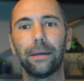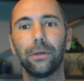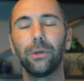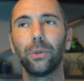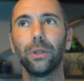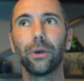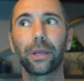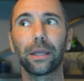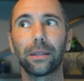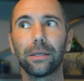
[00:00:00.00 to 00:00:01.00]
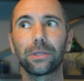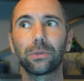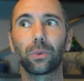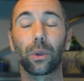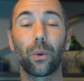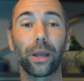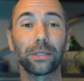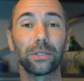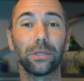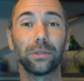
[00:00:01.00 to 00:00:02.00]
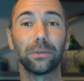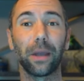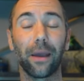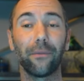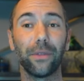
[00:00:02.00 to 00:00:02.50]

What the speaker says: would look at this request to have